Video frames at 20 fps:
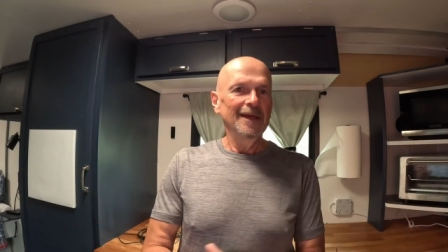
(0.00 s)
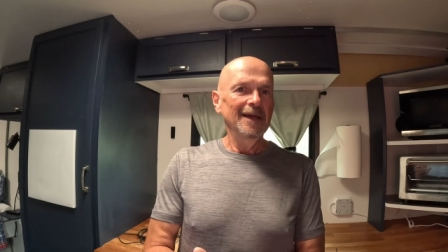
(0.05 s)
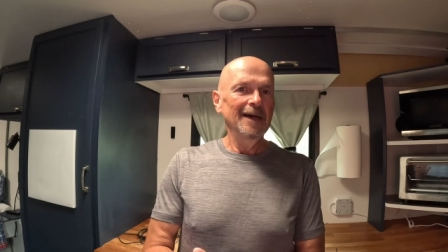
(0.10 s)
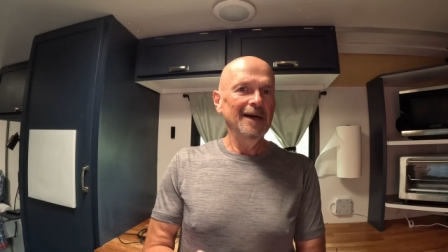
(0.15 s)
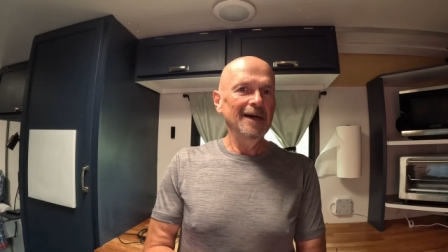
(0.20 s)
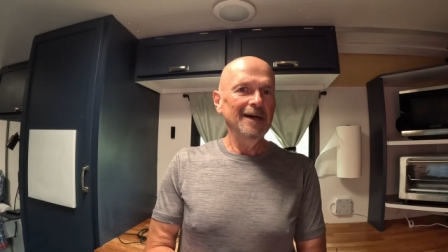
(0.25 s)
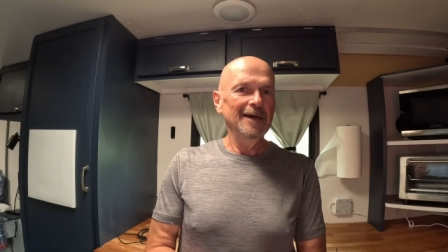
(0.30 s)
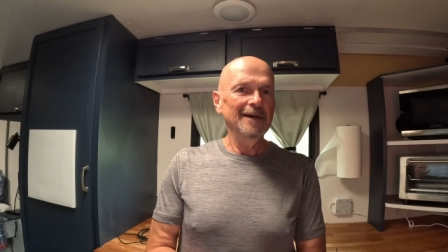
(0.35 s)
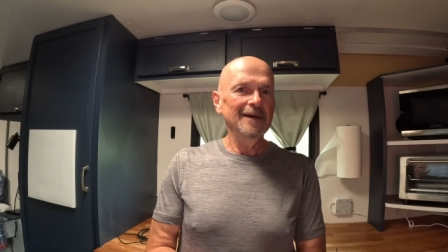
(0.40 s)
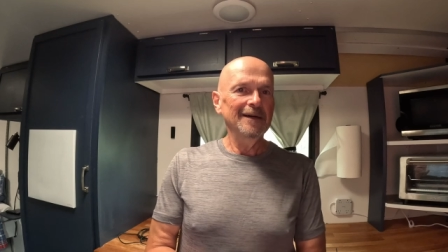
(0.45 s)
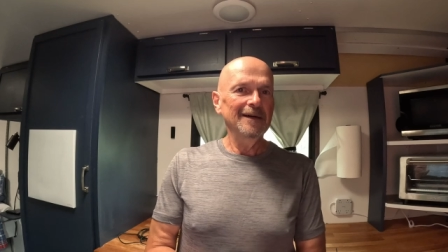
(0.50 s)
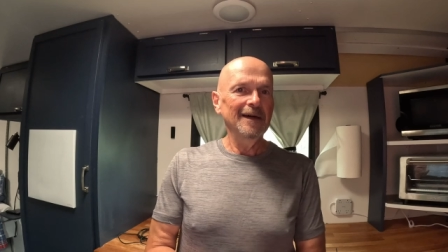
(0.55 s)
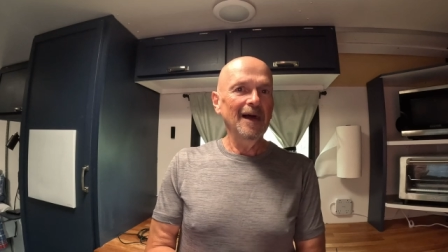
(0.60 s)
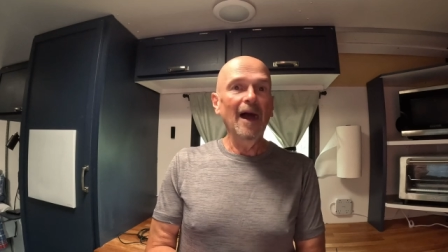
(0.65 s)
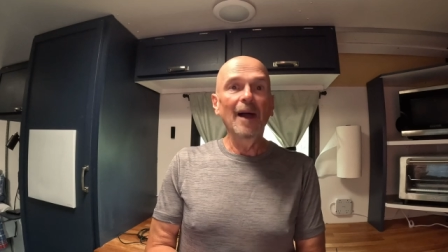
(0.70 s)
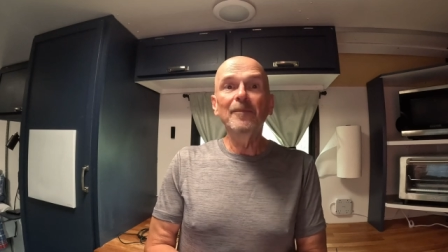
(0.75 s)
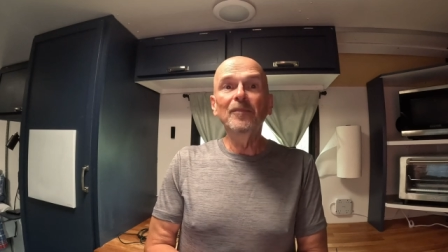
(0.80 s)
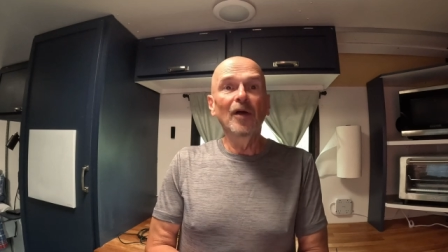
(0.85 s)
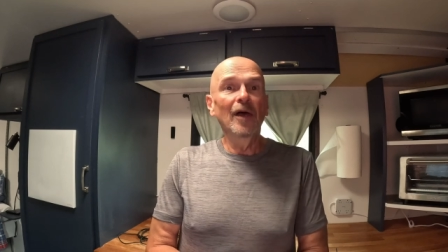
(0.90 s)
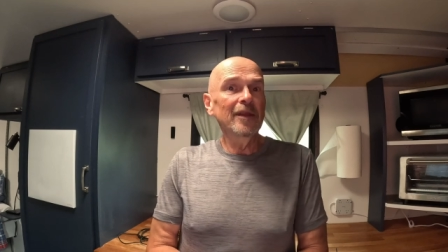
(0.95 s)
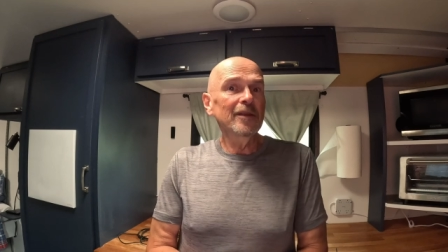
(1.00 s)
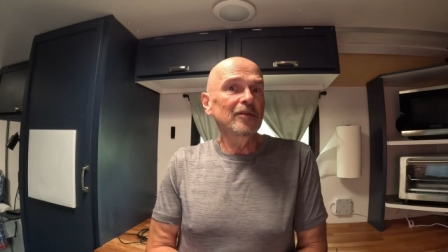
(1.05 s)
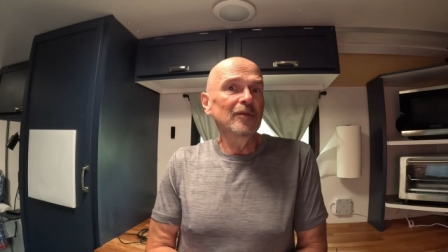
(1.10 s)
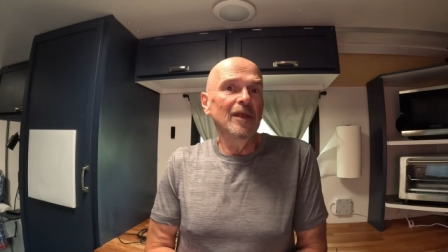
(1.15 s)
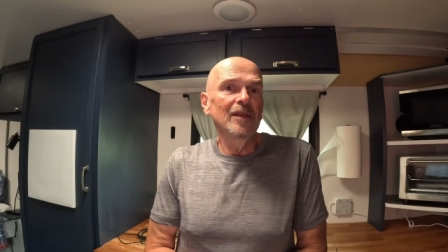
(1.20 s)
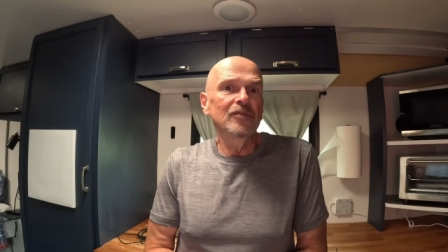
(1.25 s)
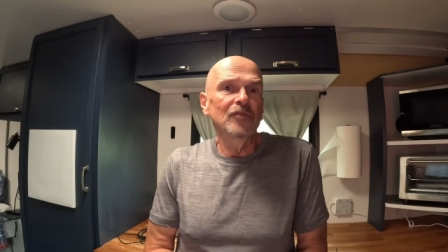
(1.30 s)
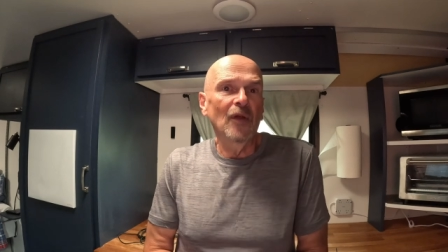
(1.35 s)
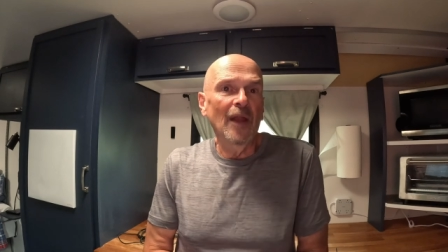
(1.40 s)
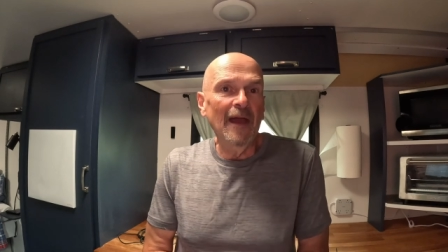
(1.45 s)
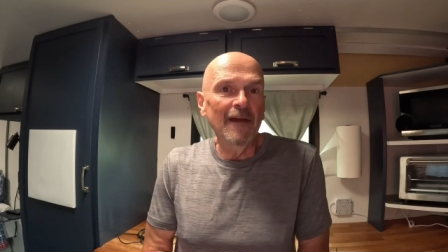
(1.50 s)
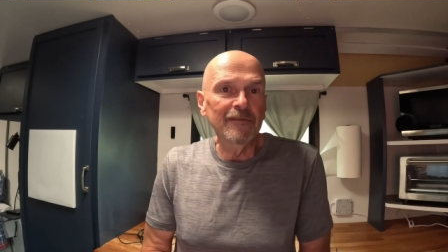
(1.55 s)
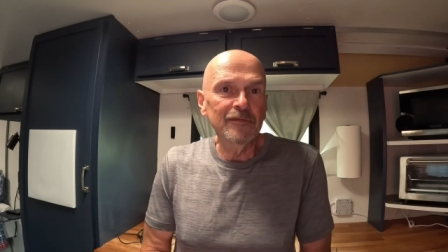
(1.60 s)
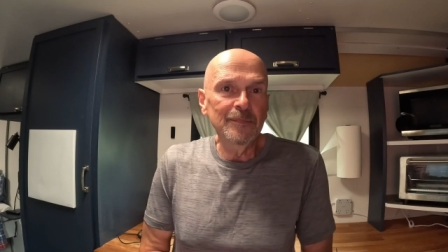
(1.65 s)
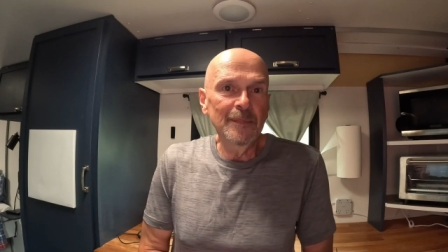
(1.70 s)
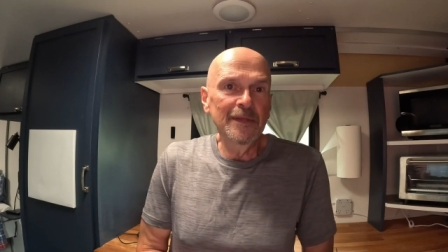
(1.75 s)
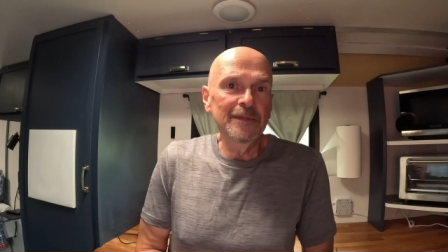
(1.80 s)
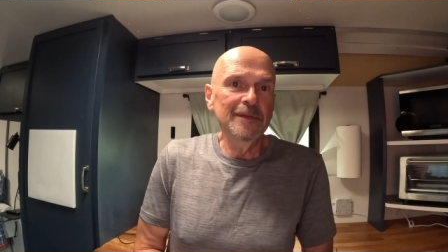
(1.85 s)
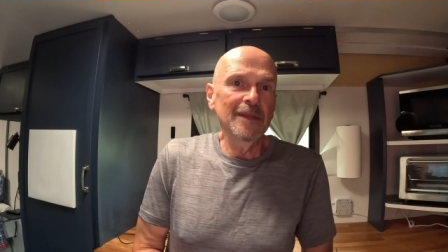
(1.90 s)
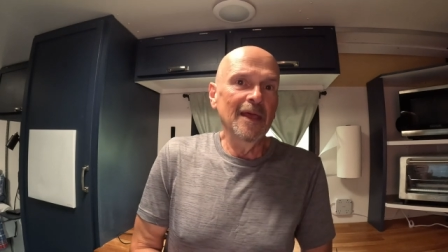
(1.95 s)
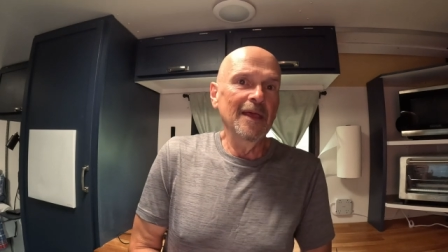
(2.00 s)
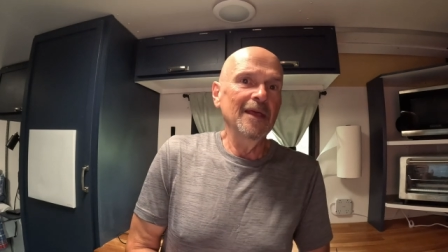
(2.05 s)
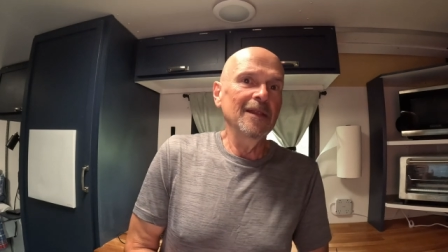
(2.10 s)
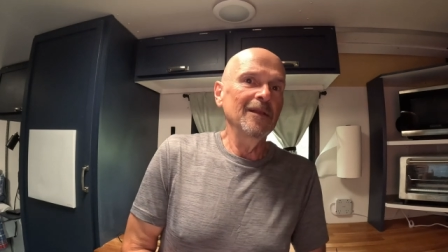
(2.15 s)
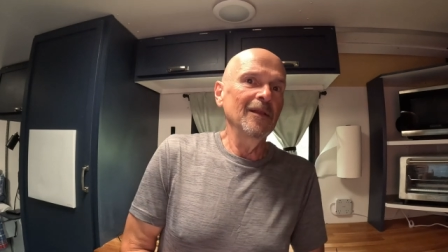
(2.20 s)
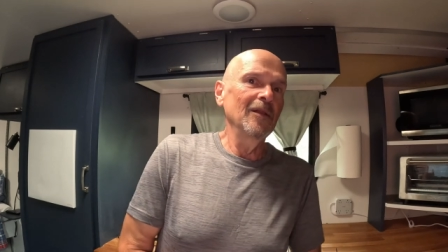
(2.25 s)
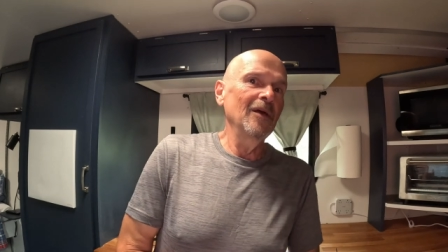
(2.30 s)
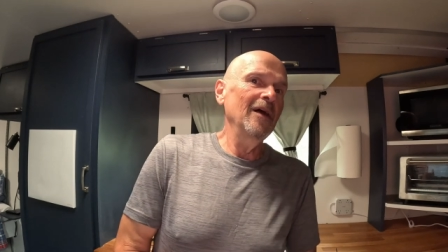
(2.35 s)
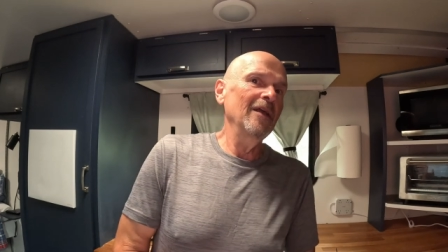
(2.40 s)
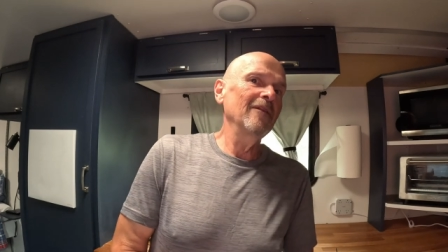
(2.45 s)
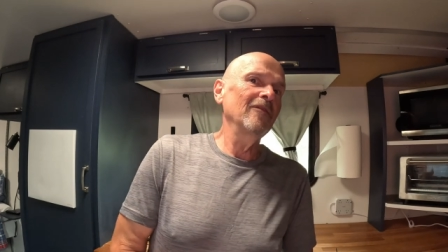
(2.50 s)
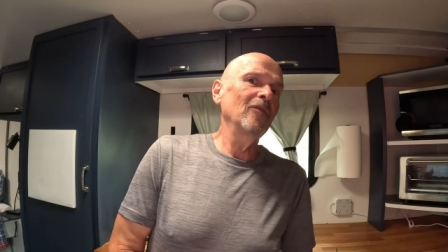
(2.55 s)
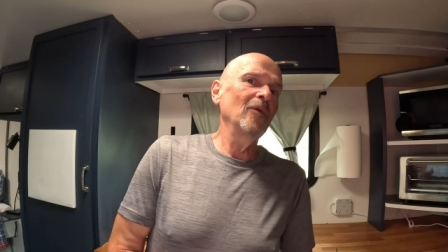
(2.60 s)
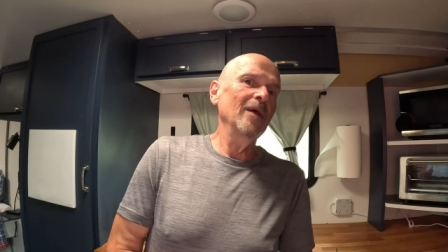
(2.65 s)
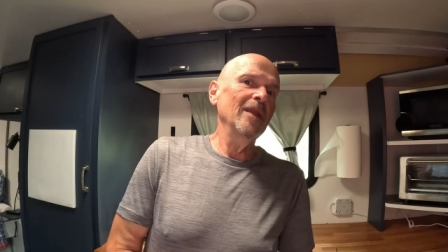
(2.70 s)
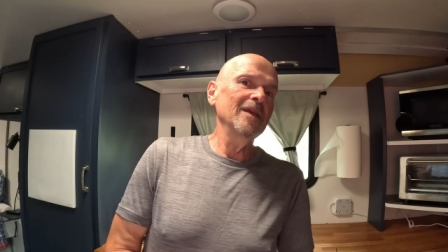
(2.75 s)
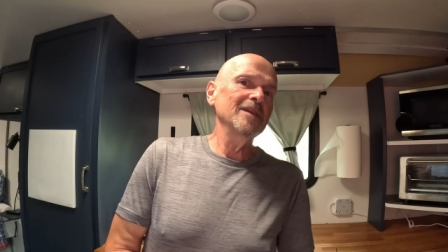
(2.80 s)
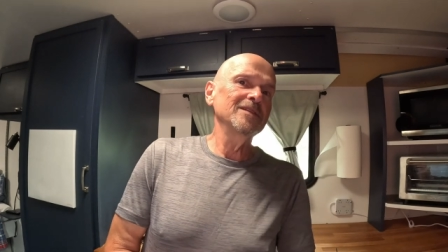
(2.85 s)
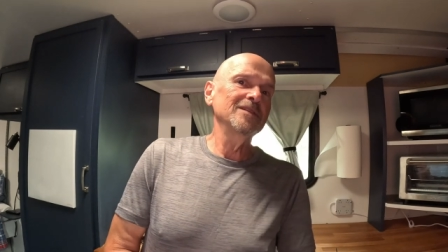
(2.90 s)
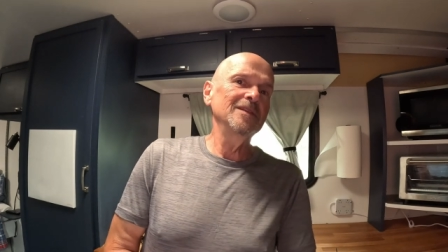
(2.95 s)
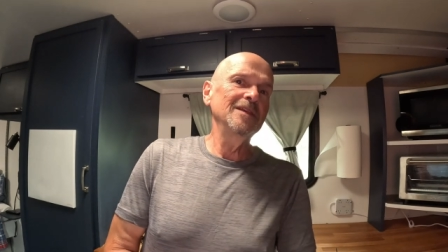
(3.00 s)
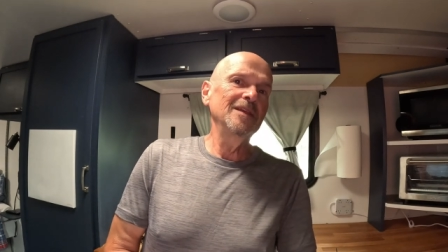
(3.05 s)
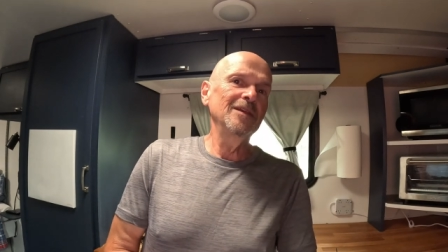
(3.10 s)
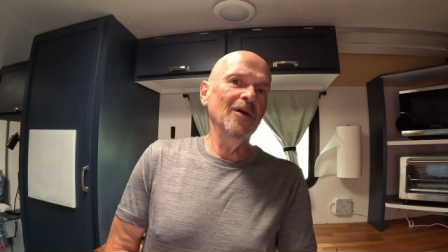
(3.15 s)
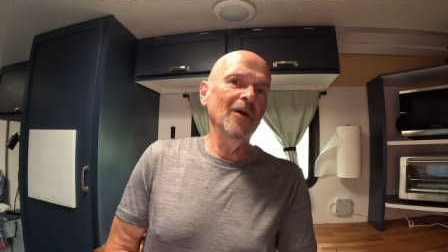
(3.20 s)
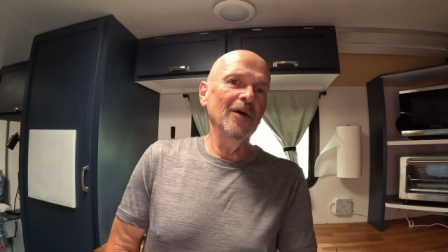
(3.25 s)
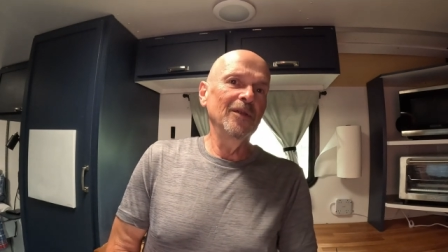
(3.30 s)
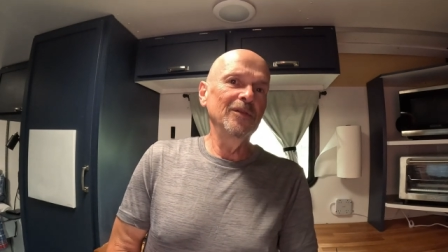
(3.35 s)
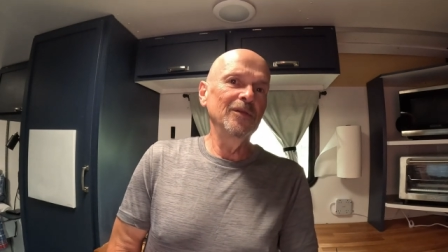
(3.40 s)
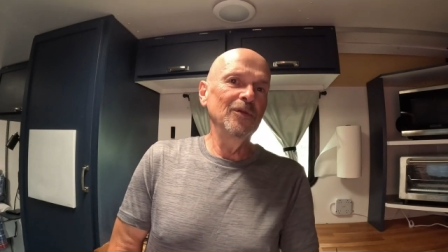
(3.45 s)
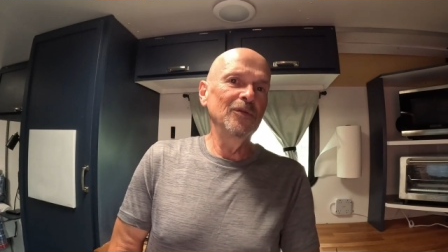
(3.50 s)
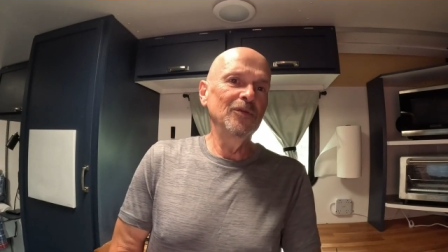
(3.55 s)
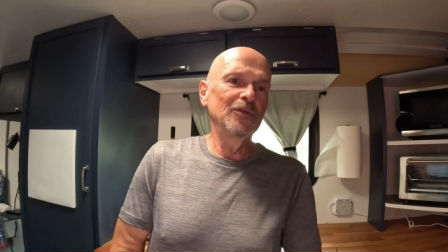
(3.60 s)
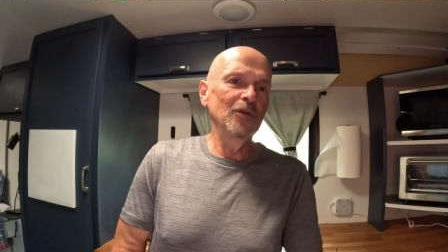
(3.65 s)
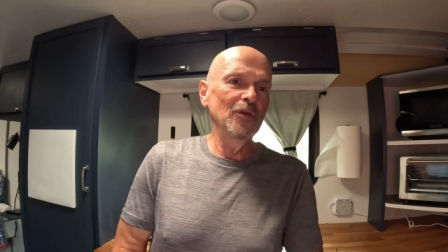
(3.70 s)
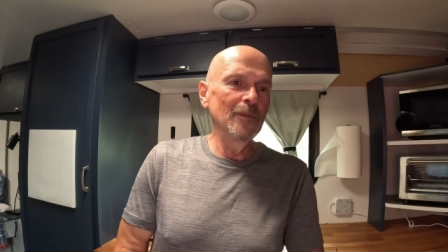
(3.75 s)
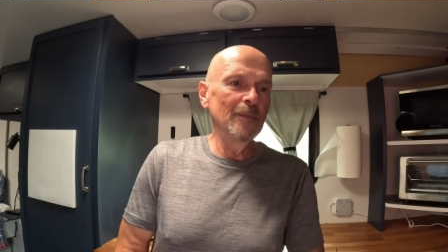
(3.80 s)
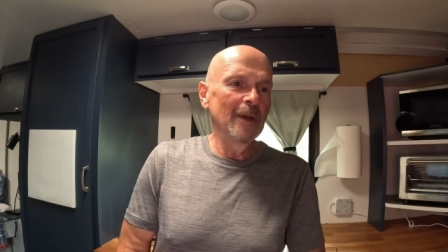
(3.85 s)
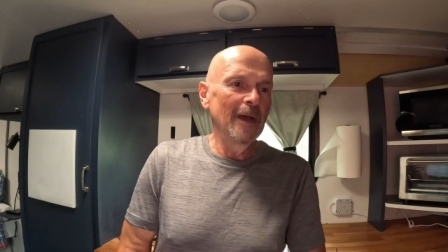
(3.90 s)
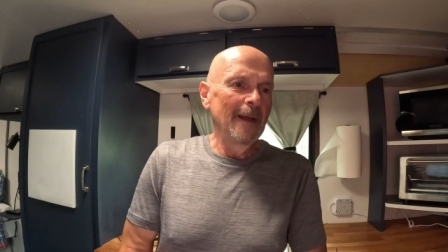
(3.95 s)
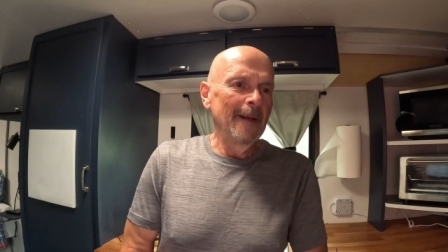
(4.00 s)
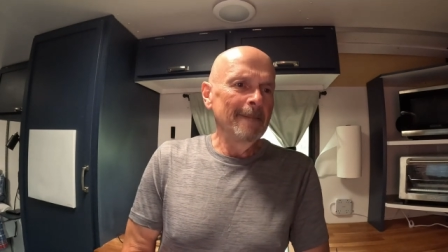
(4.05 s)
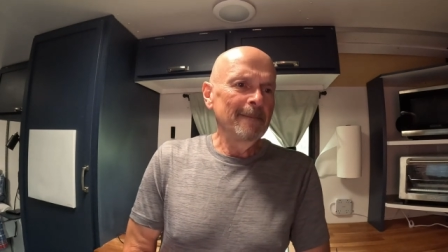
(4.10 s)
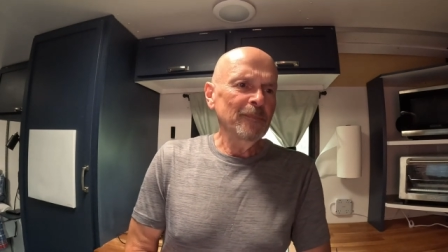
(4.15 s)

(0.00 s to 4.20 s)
Uh, I'm not a great draftsman, and a lot of what I see on YouTube